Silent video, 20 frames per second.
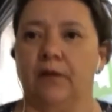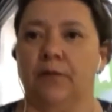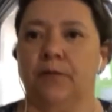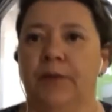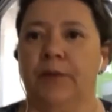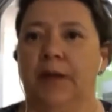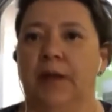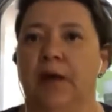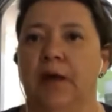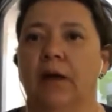
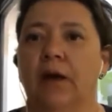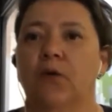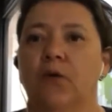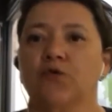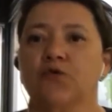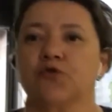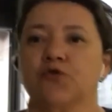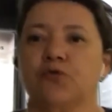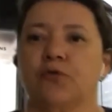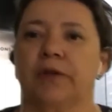be
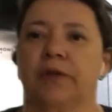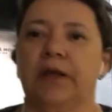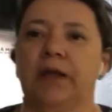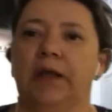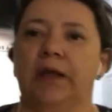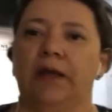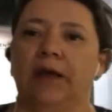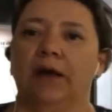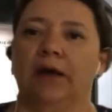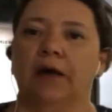close to
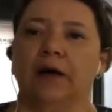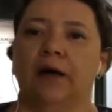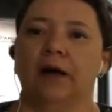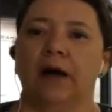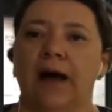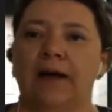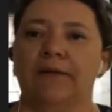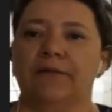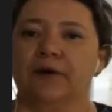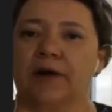the
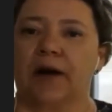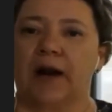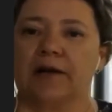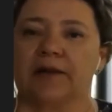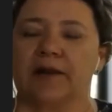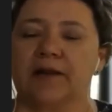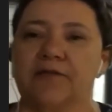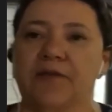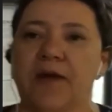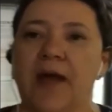other
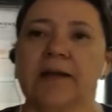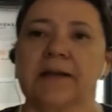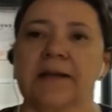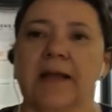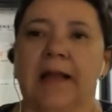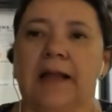artifact.